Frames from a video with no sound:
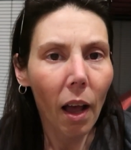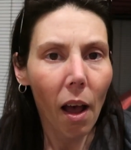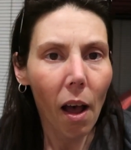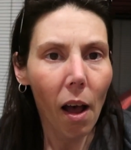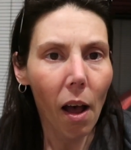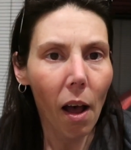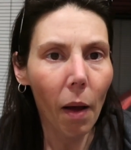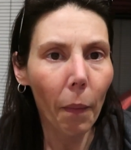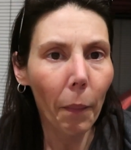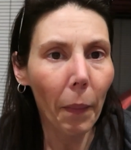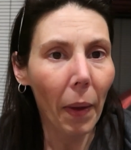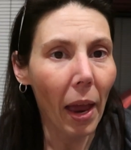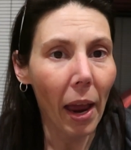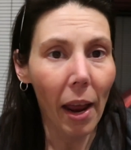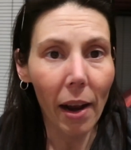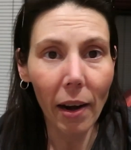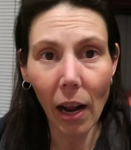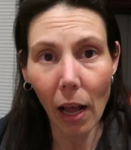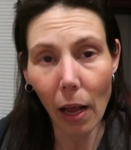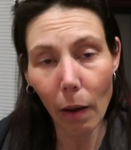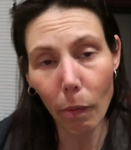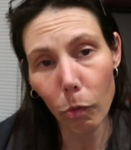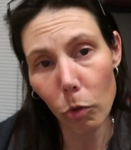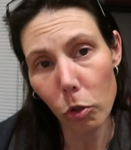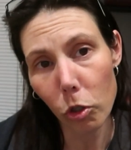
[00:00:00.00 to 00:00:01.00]
And
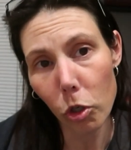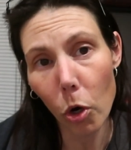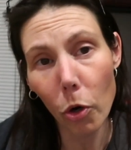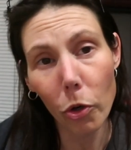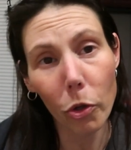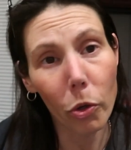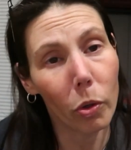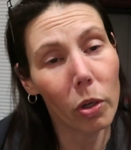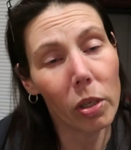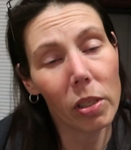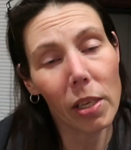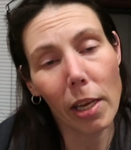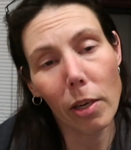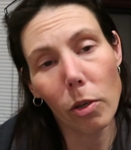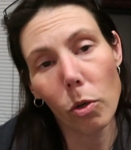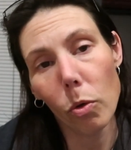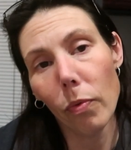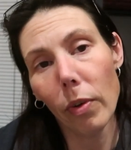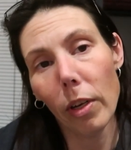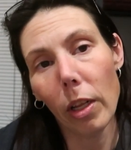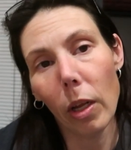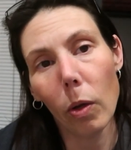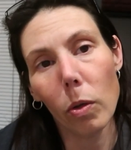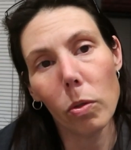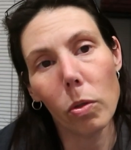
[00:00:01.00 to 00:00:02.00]
I will show you because I do
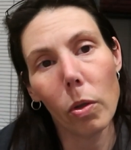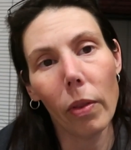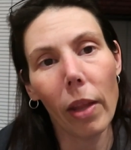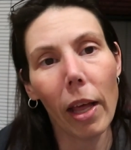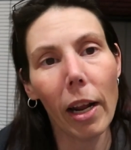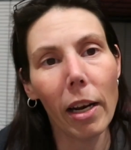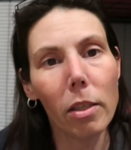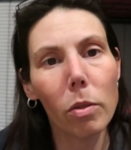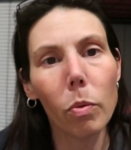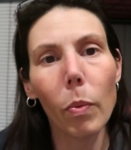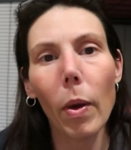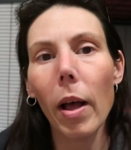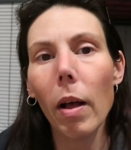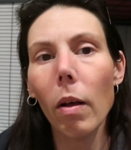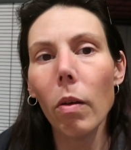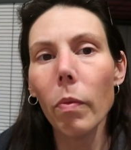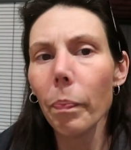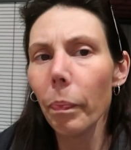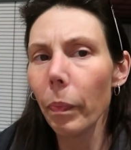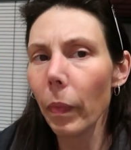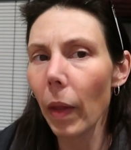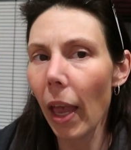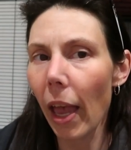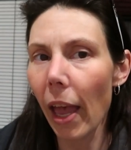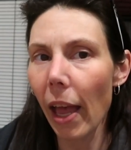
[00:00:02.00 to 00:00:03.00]
videos on that as
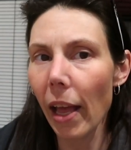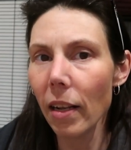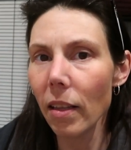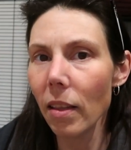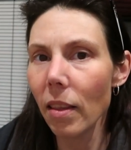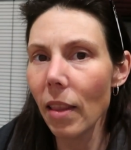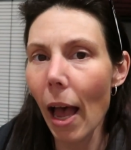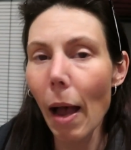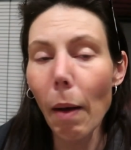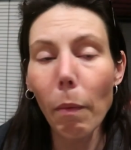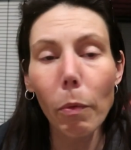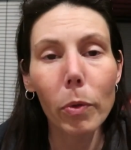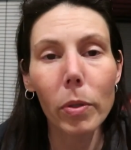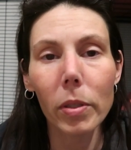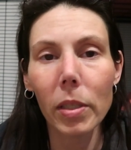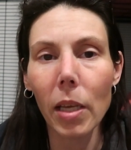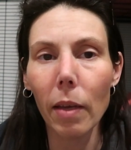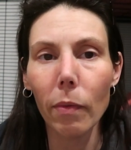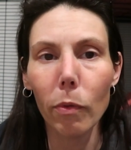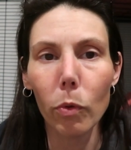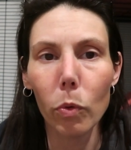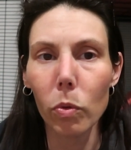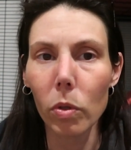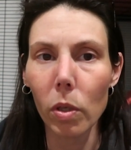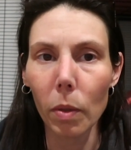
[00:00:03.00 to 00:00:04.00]
well, and that will
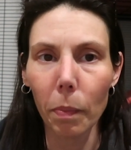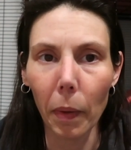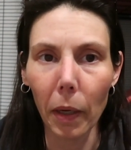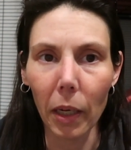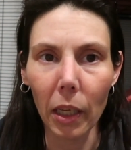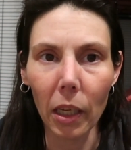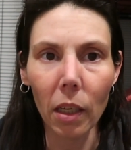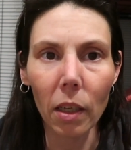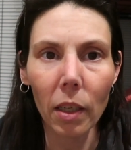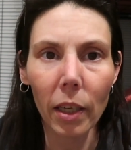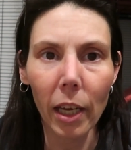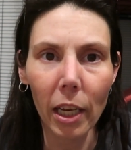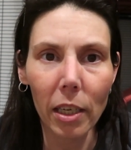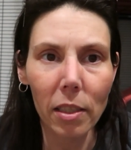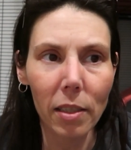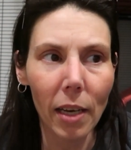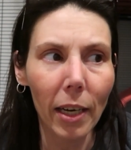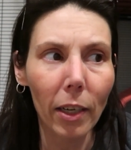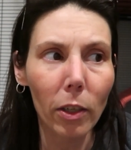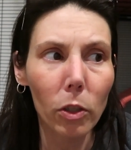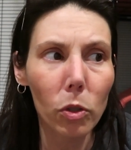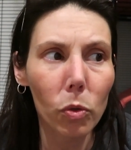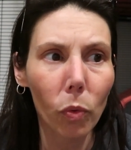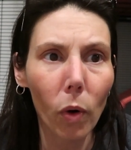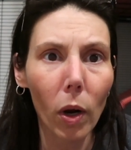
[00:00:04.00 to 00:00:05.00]
save you some money. Cage
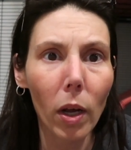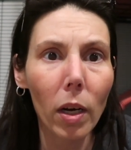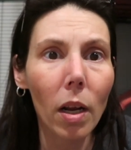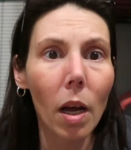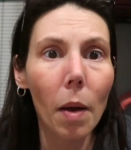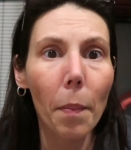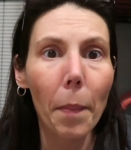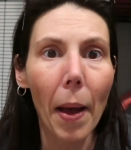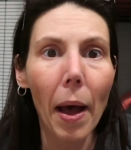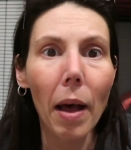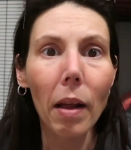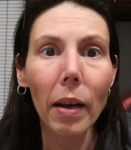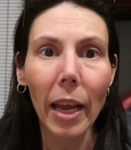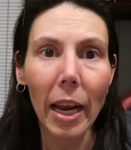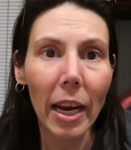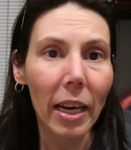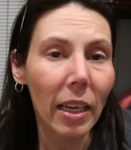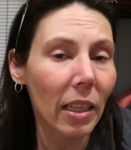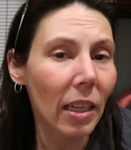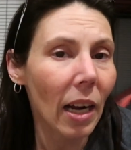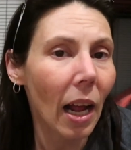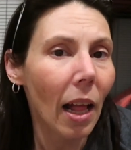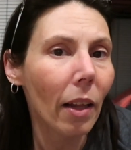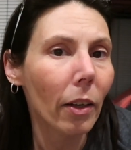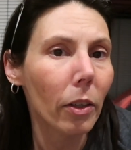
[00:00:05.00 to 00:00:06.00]
liners run about
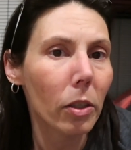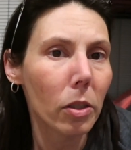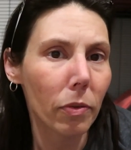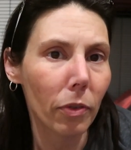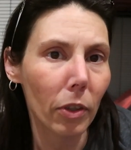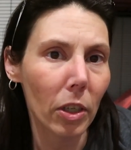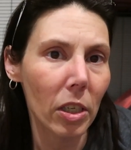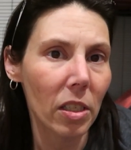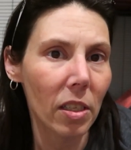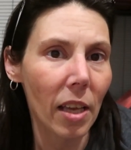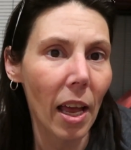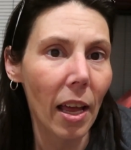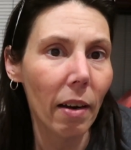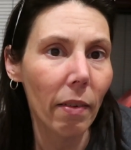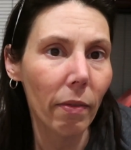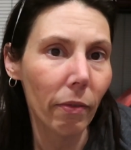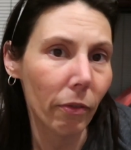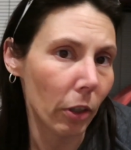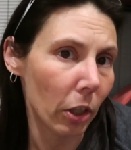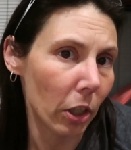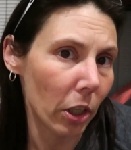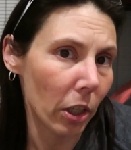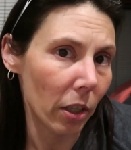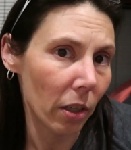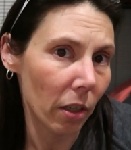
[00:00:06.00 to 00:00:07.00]
$80 for a set
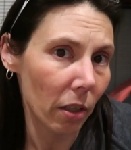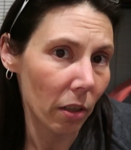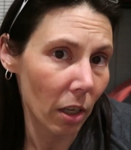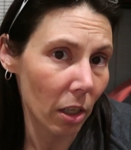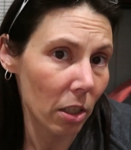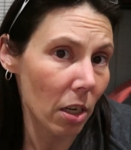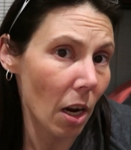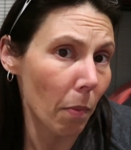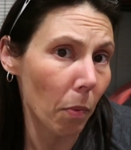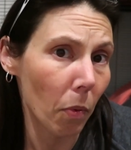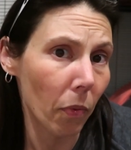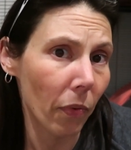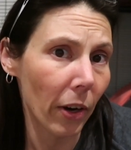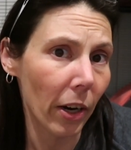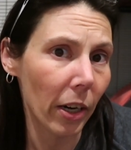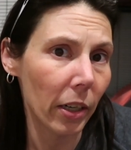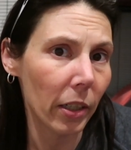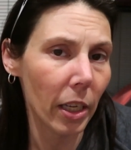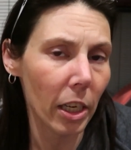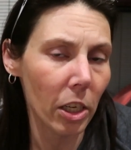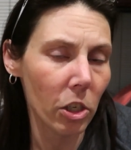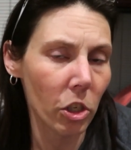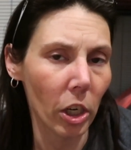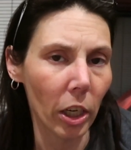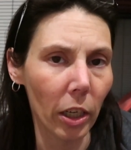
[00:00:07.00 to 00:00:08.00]
for a double ferret
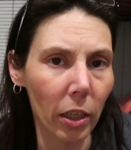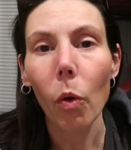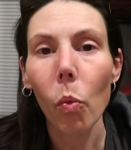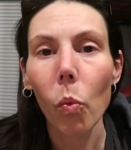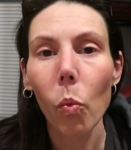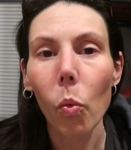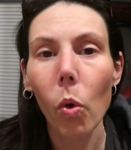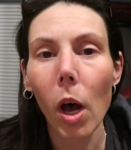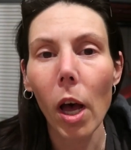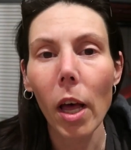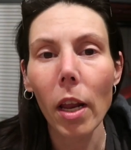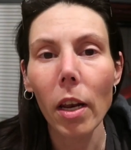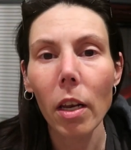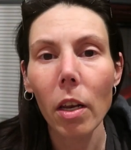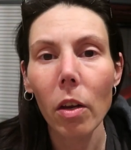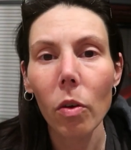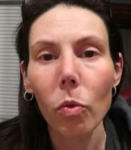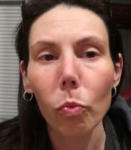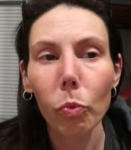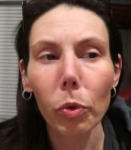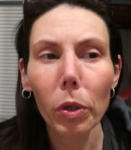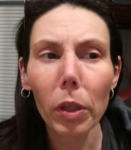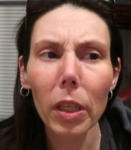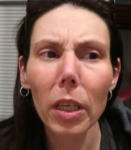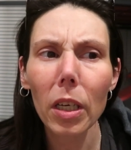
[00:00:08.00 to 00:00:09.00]
nation. What
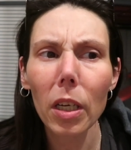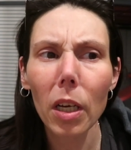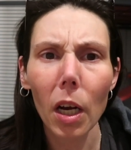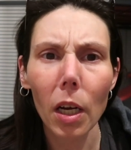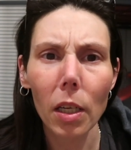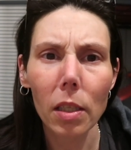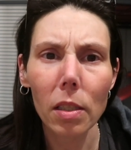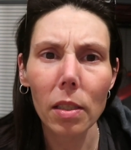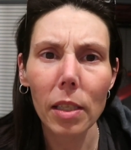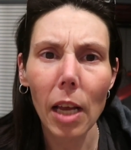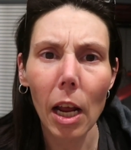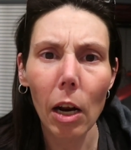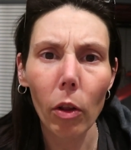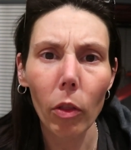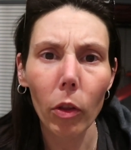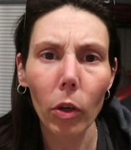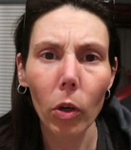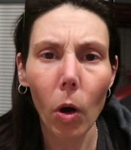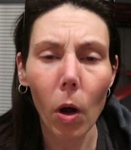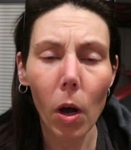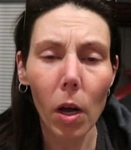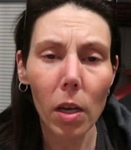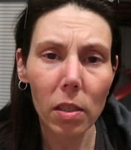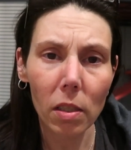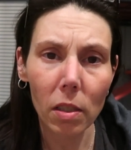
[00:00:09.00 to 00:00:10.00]
really cuts down on the
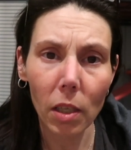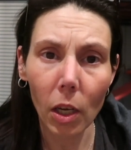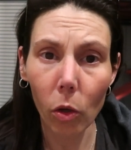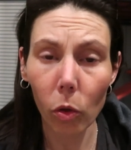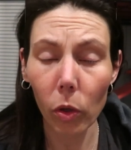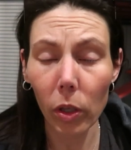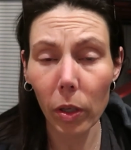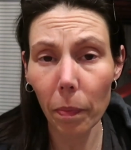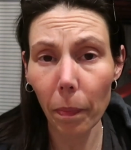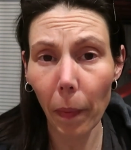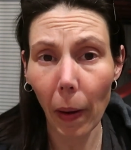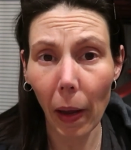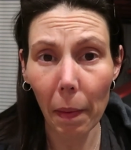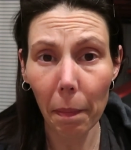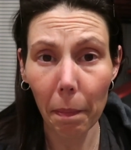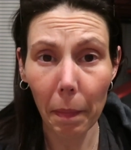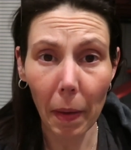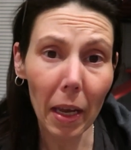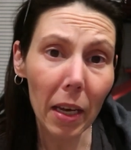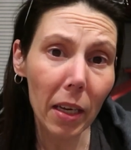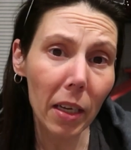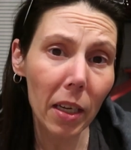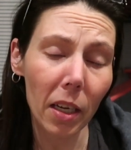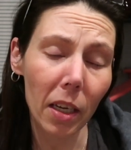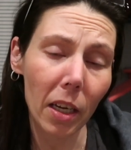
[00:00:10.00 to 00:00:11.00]
cost, not only by
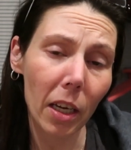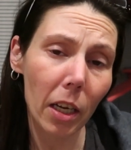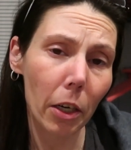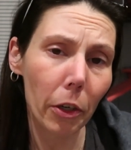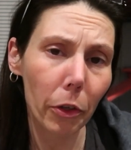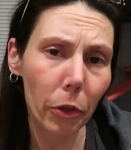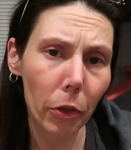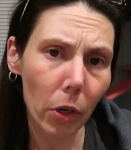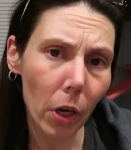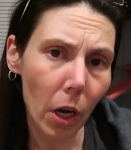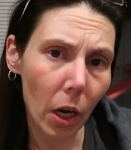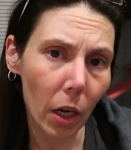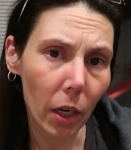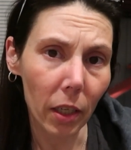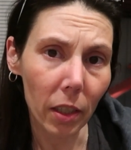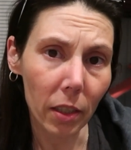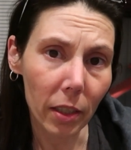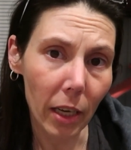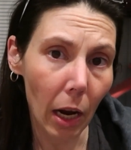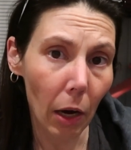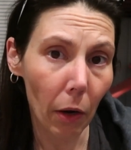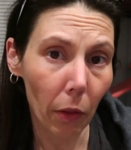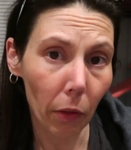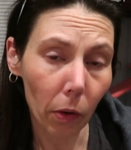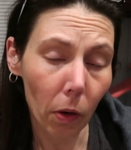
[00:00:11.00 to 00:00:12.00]
making it are you cutting
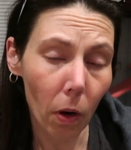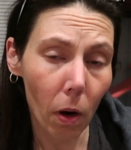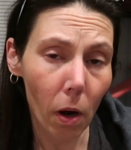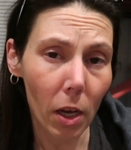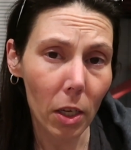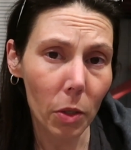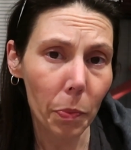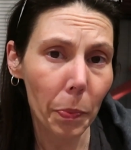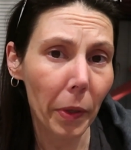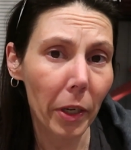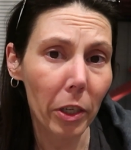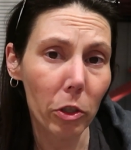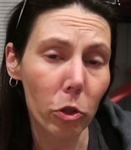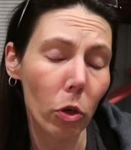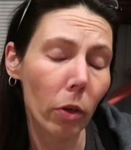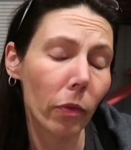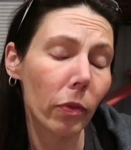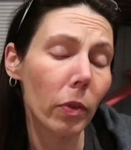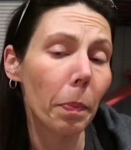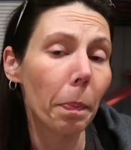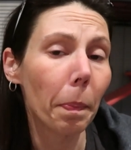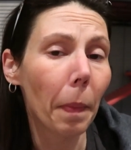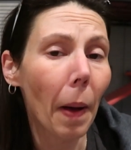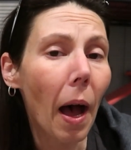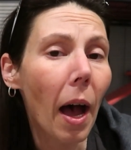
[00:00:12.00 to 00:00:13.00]
down on the cost because you don't
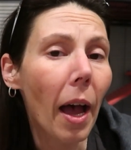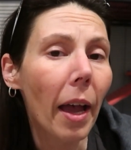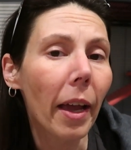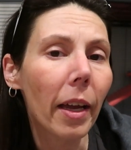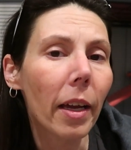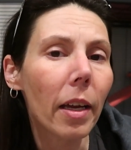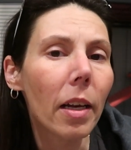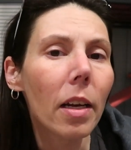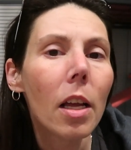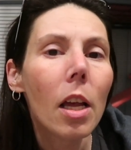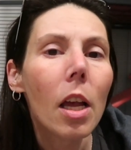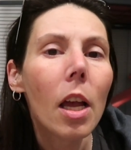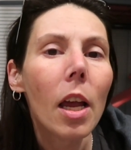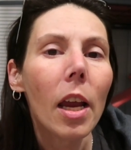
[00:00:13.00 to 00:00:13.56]
have to buy it,